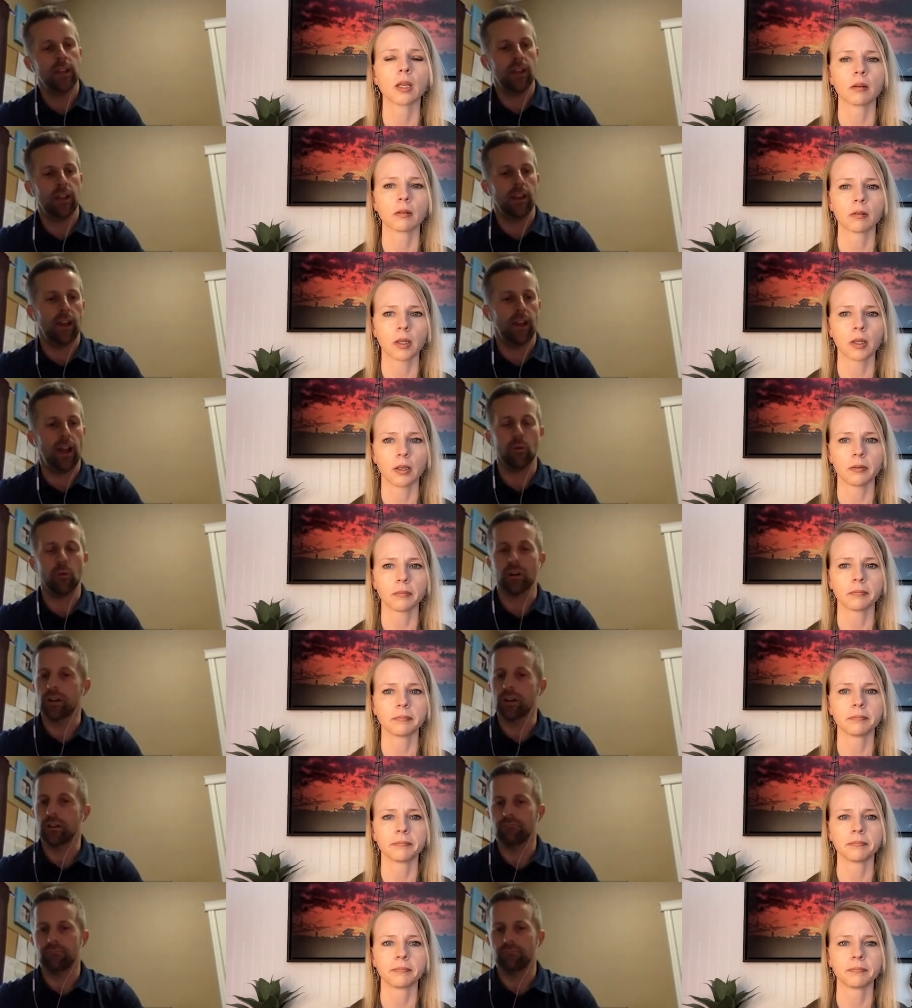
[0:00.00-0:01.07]
Speaker 1: How
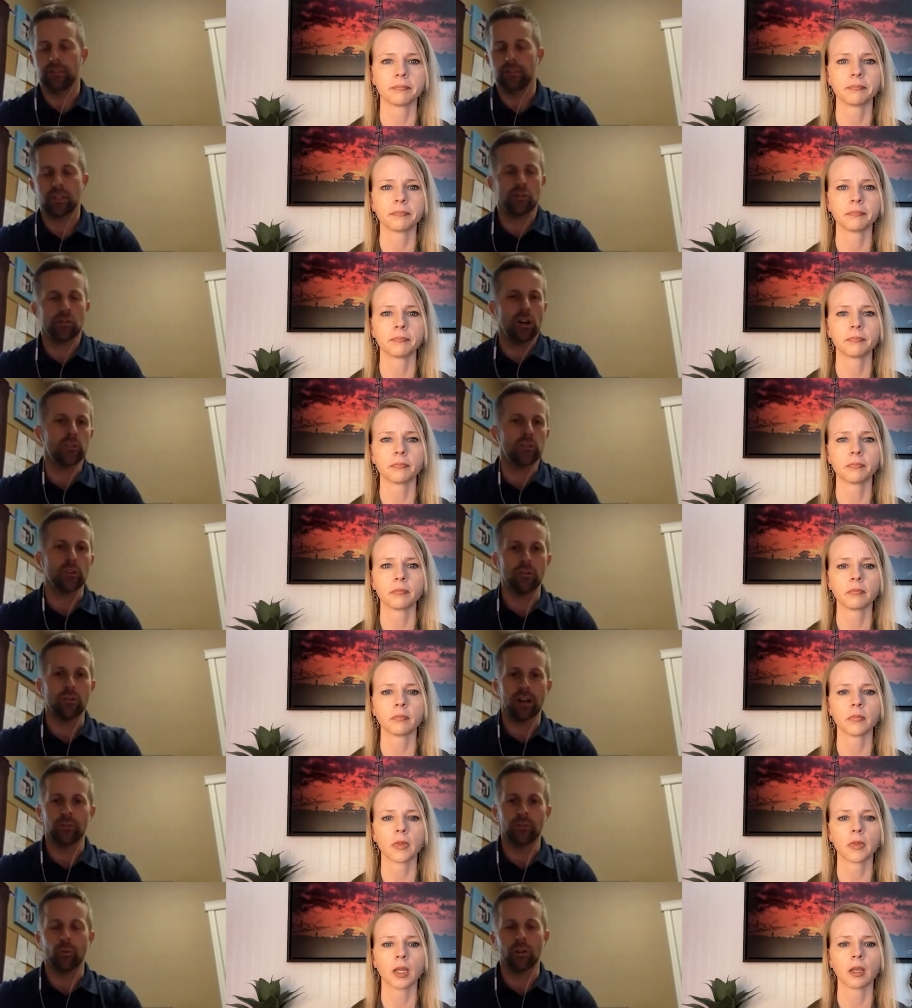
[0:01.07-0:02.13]
we're structured
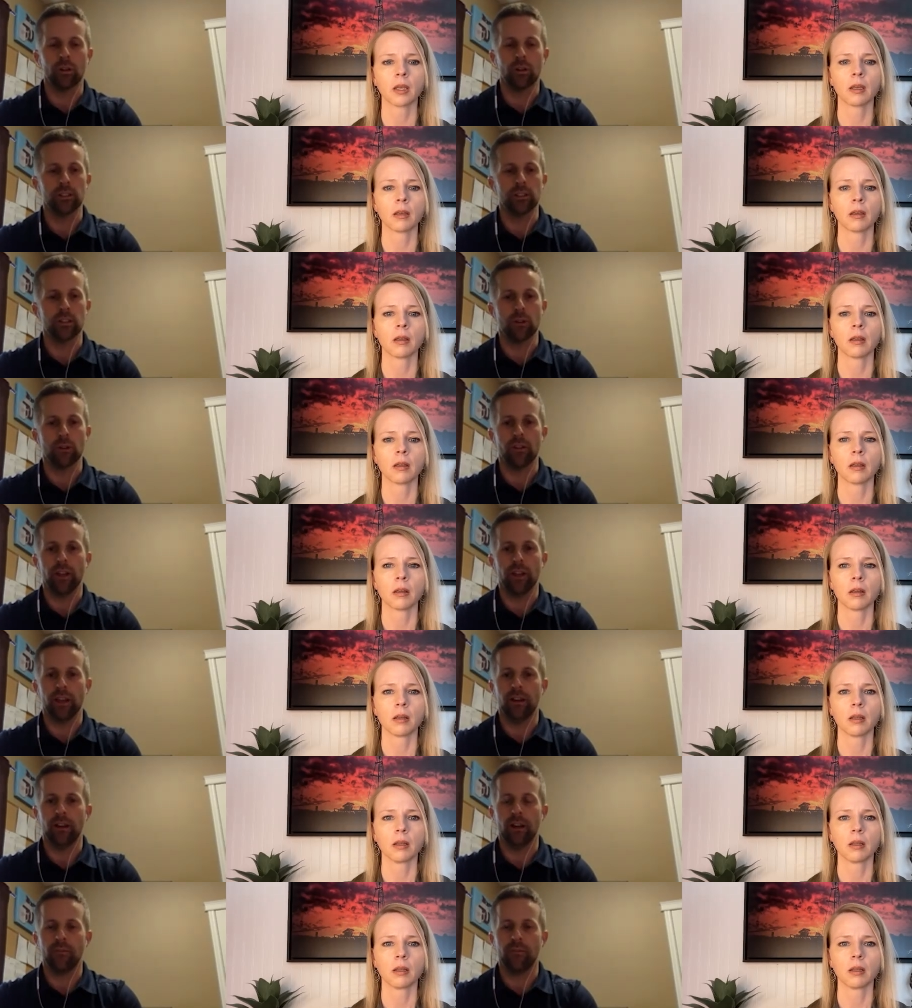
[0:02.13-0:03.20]
around the world is we have a head
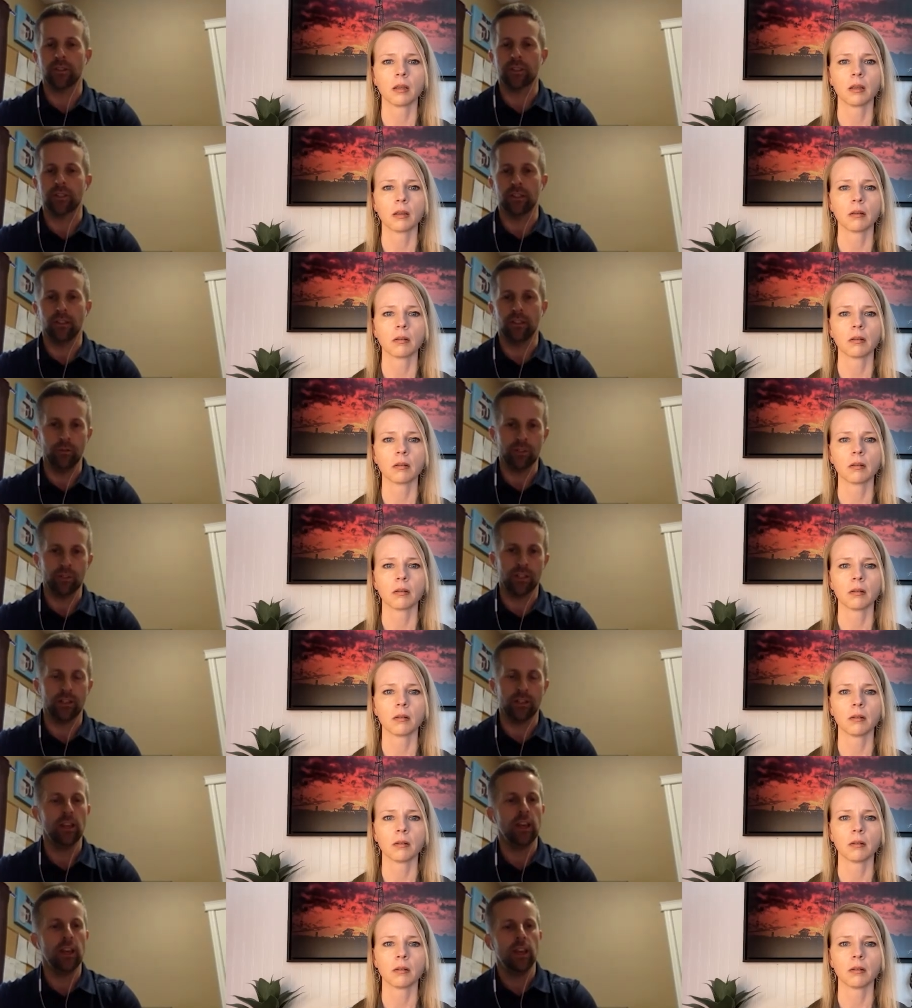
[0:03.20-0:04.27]
office in
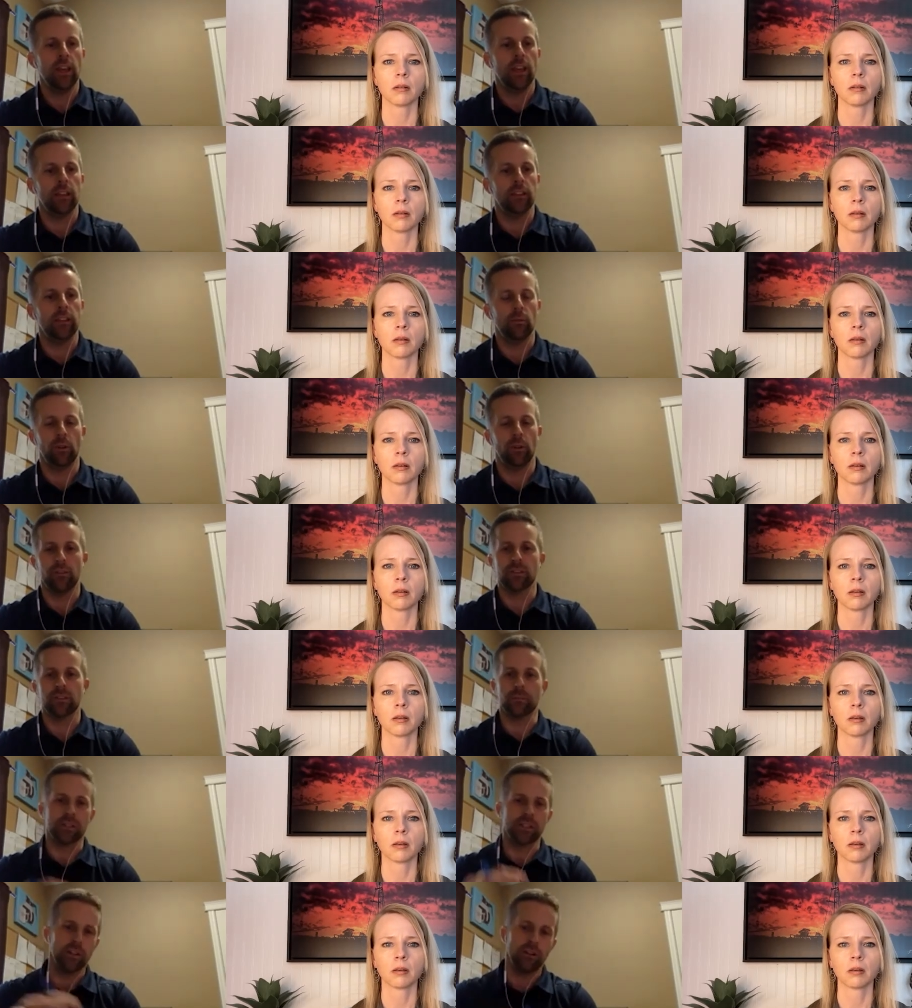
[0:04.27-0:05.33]
Houston, and then we have
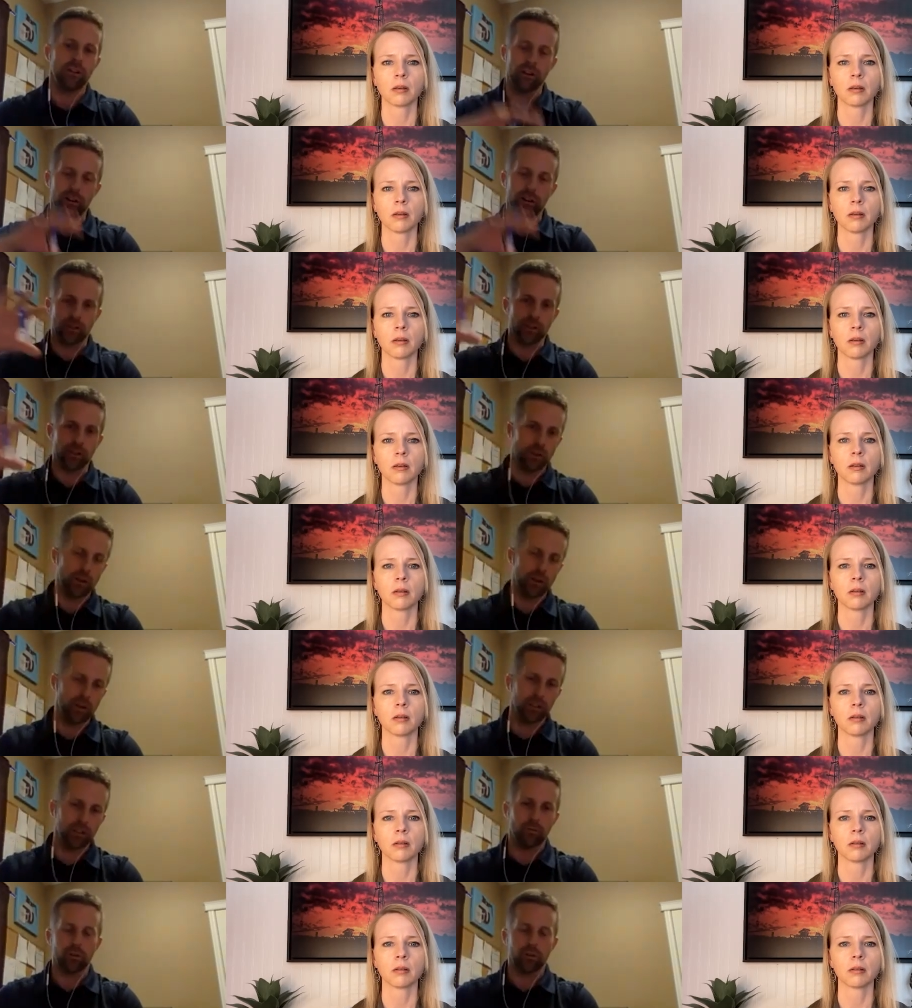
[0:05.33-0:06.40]
subsidiaries all the way
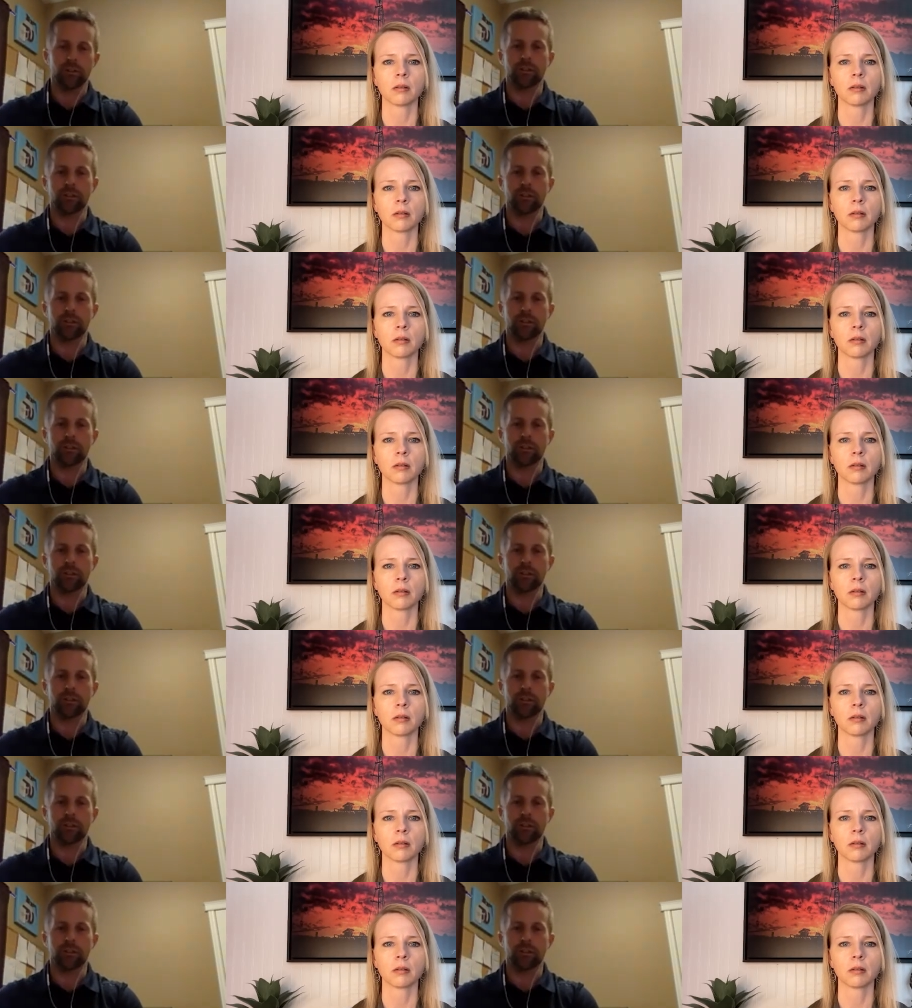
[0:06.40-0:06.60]
around the world.